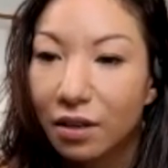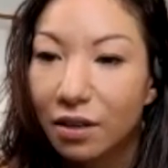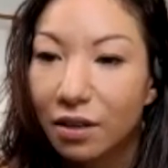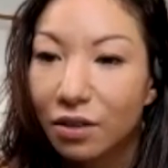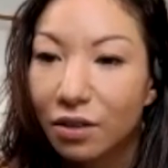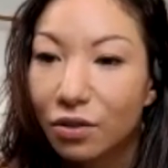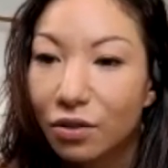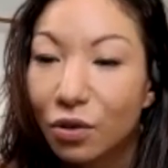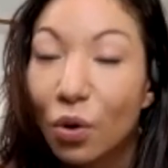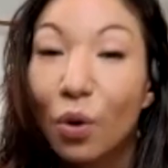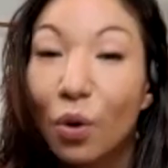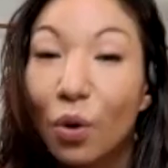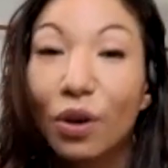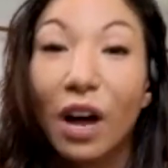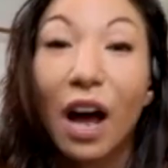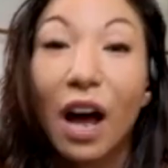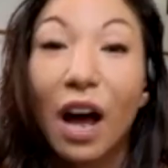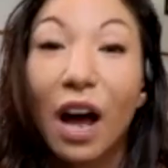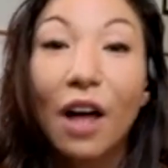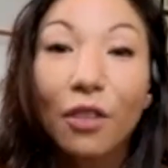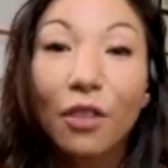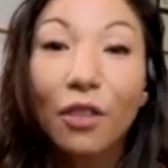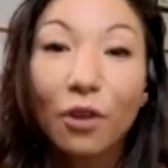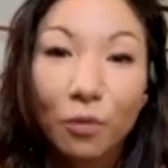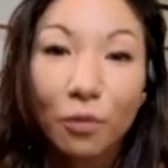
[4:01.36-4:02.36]
told
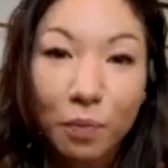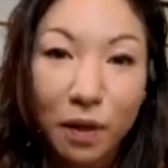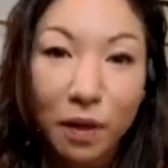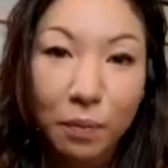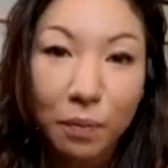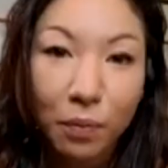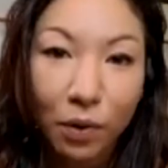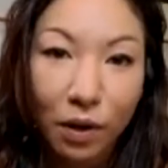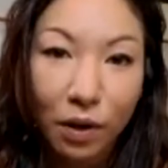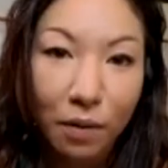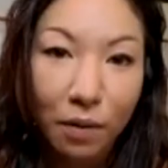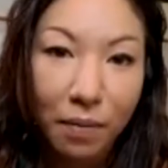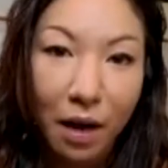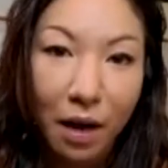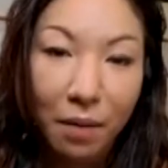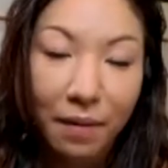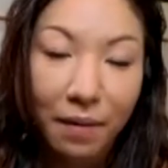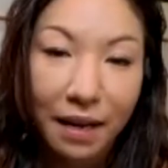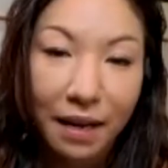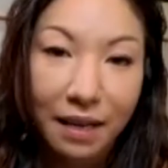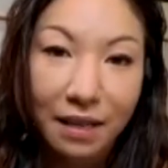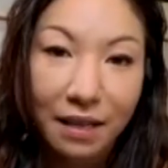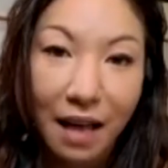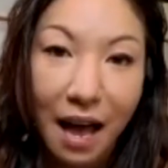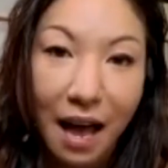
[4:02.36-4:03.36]
other people about my
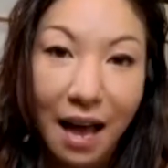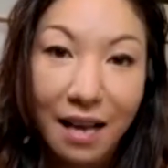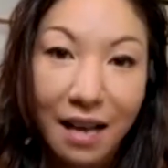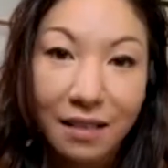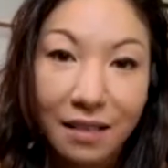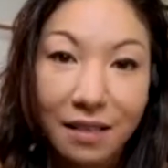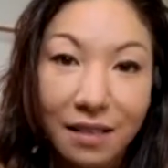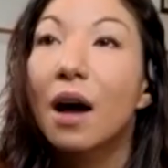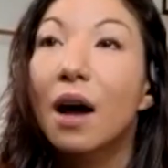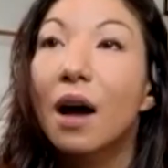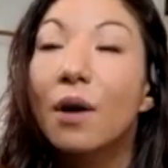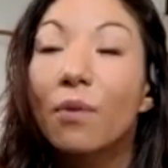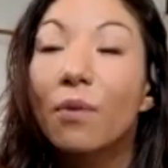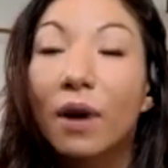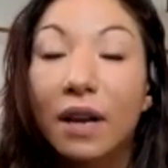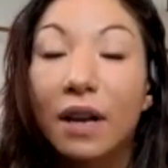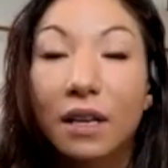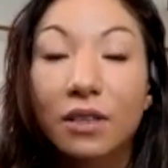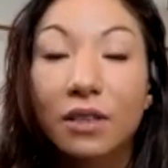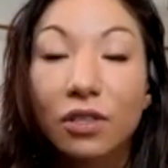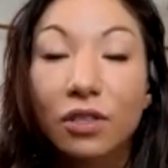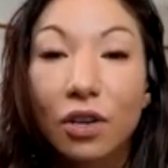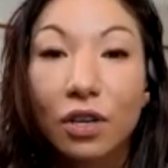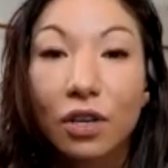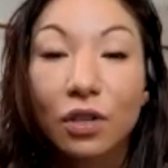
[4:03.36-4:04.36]
class. I went and
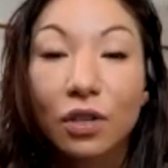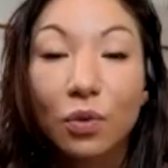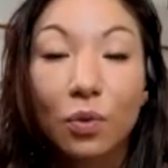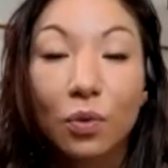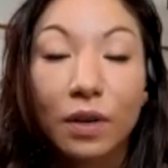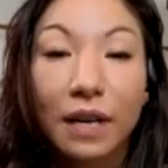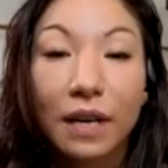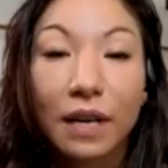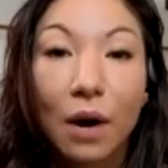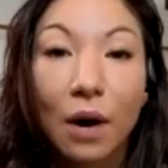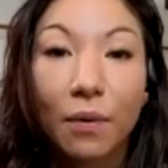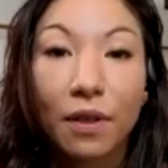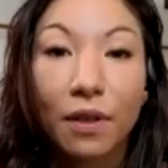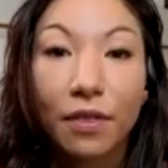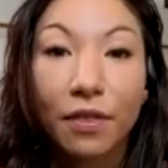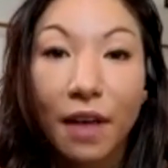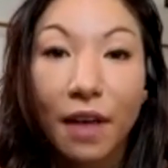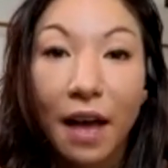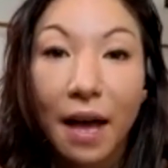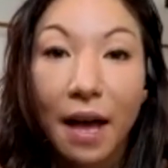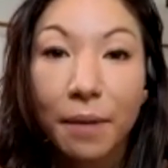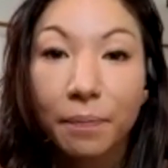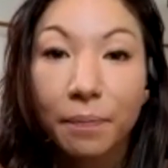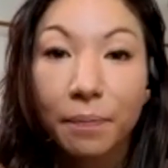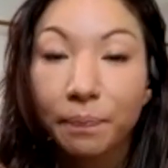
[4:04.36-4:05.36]
started to work out with
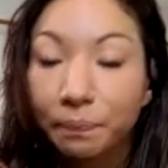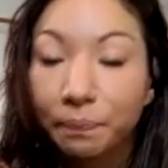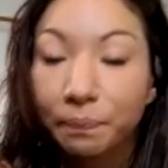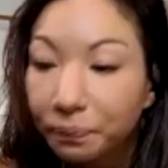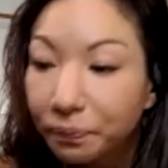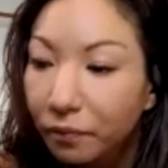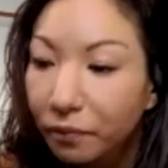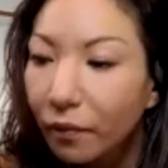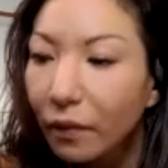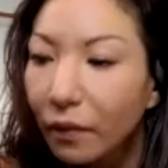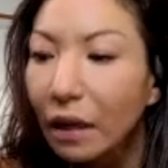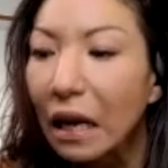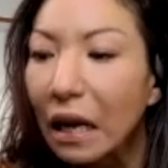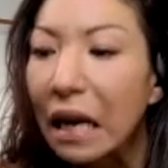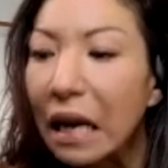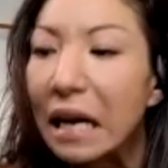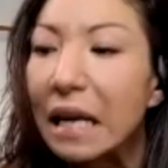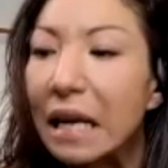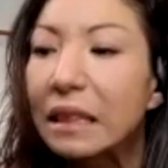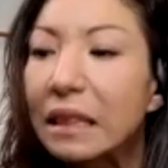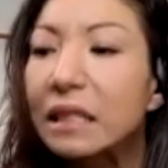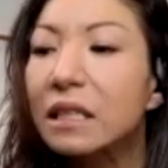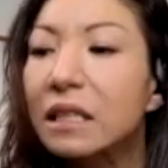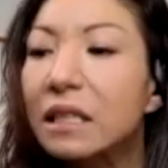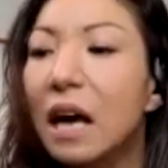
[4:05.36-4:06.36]
them. And
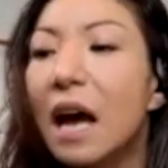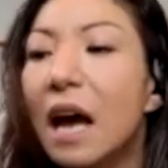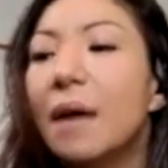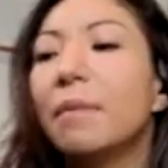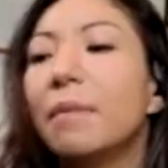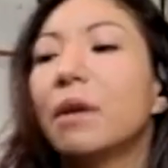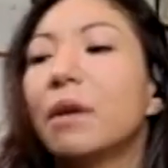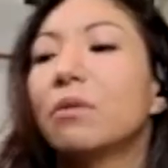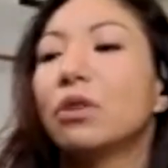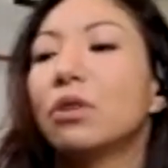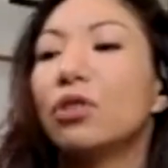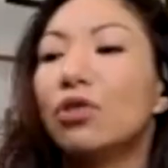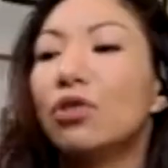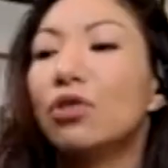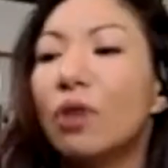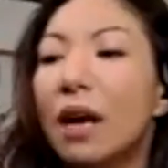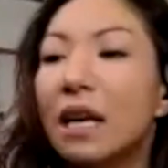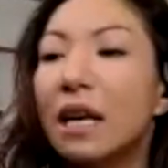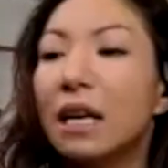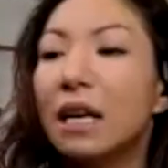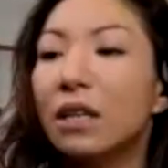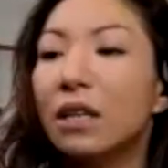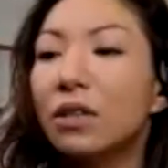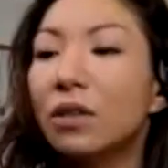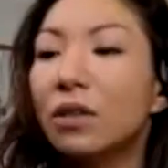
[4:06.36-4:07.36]
at the time, I was
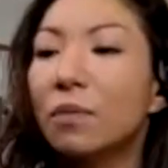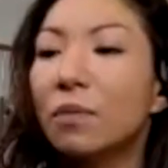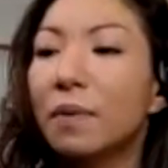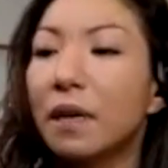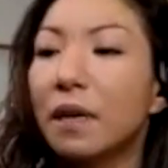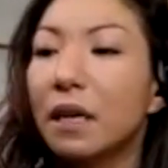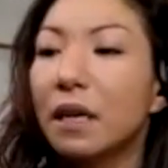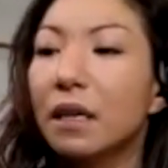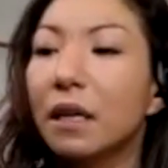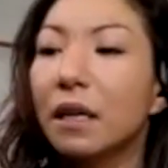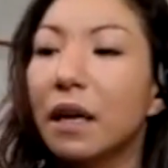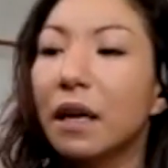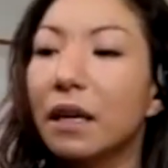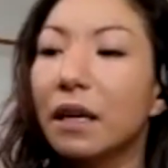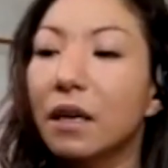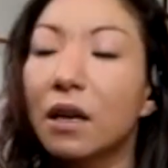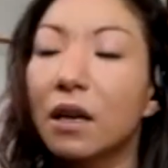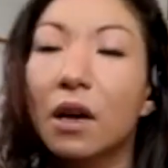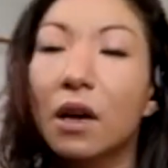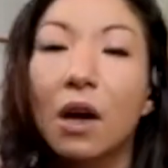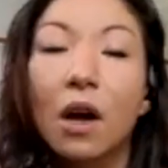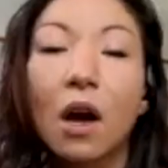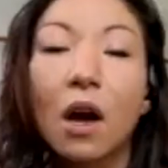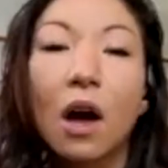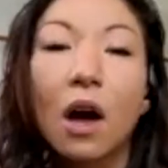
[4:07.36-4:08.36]
training to be like
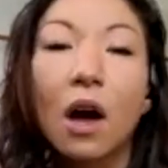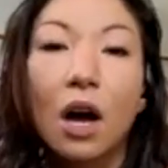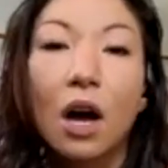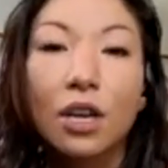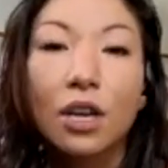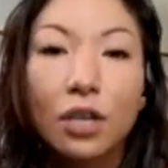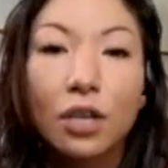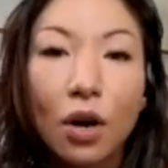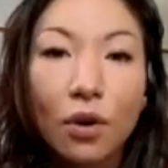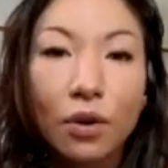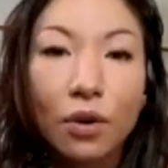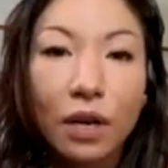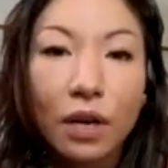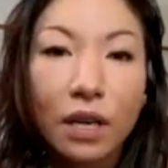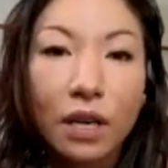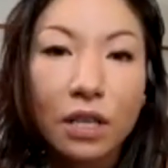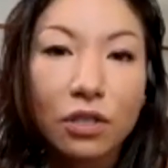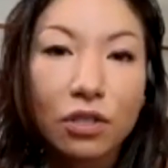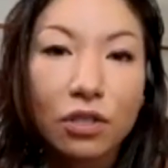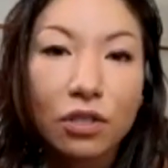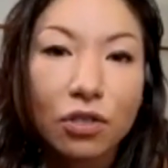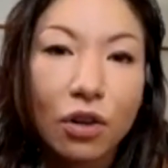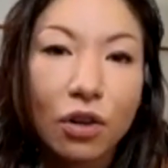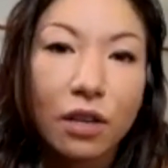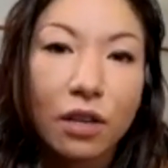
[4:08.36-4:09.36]
a yoga
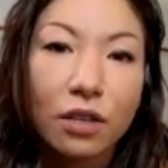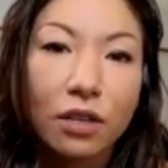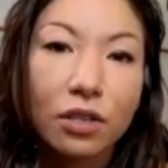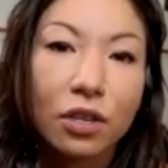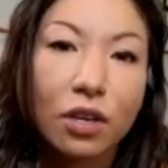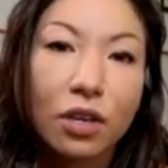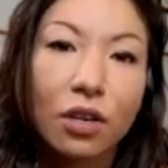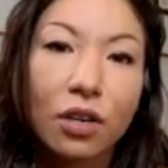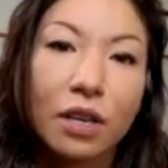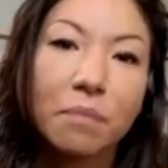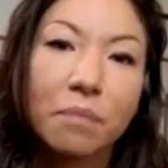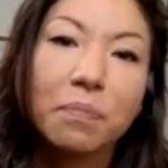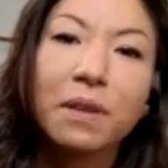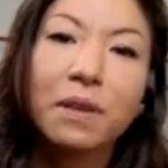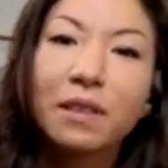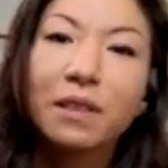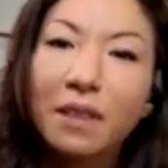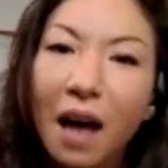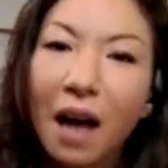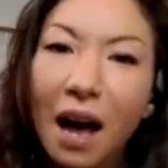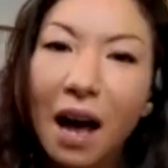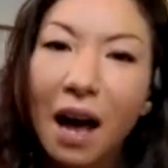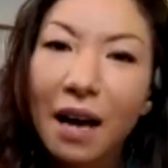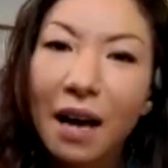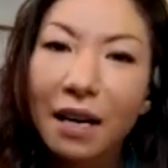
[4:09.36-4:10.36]
instructor and
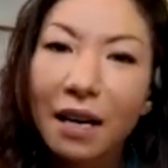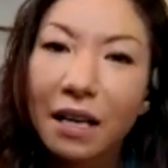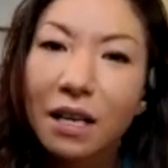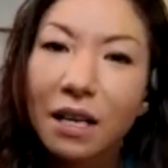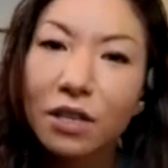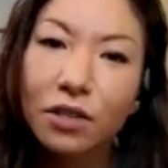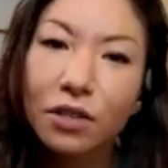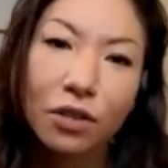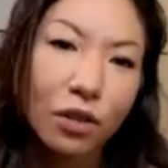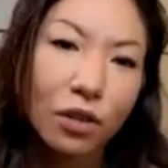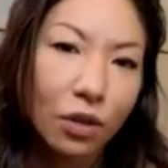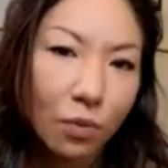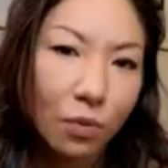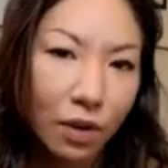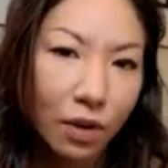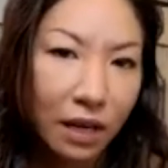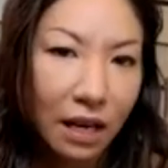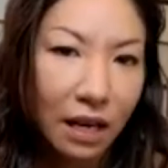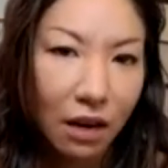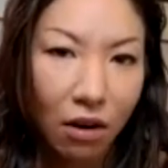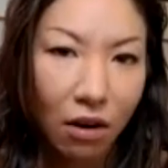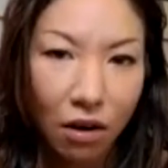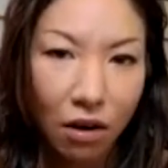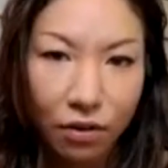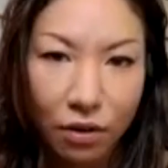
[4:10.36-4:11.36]
Pilates. You want to
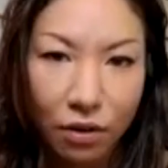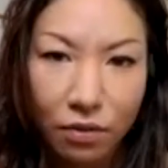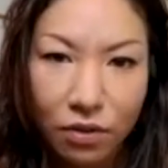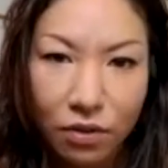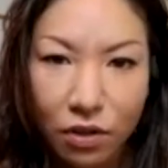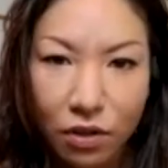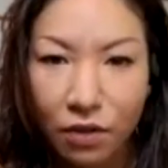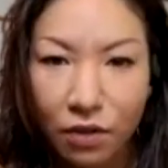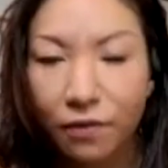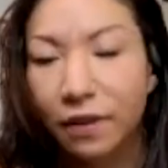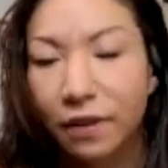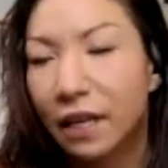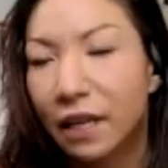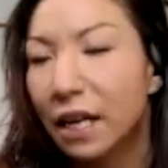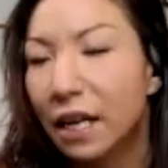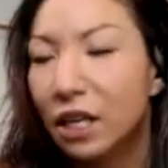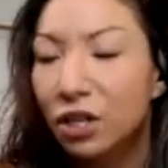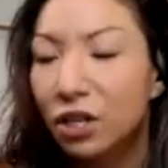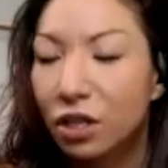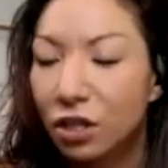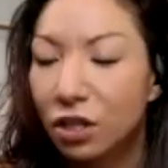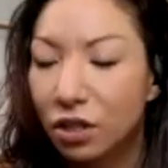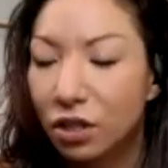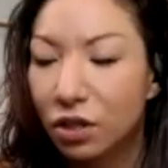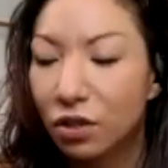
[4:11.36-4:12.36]
get all those
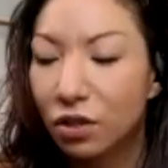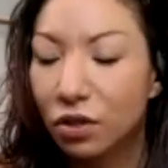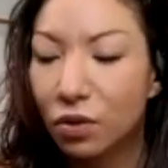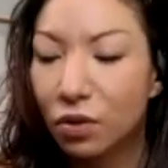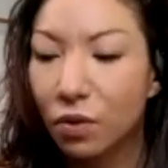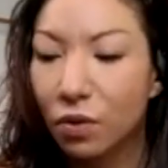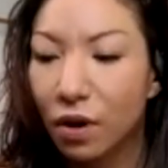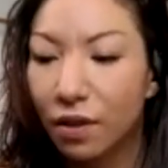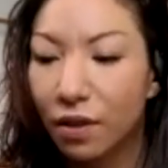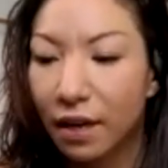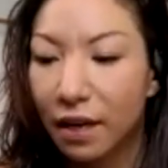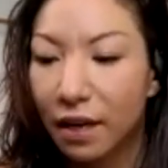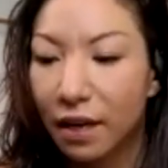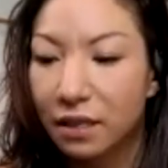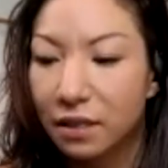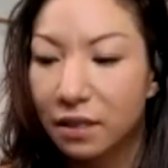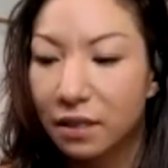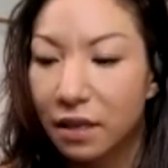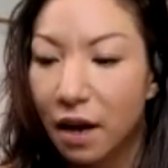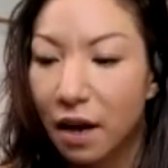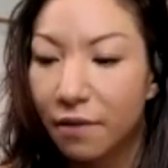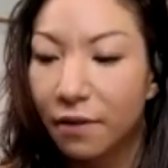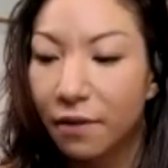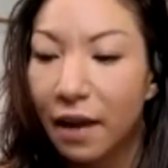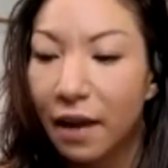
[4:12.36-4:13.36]
certifications and do all that stuff.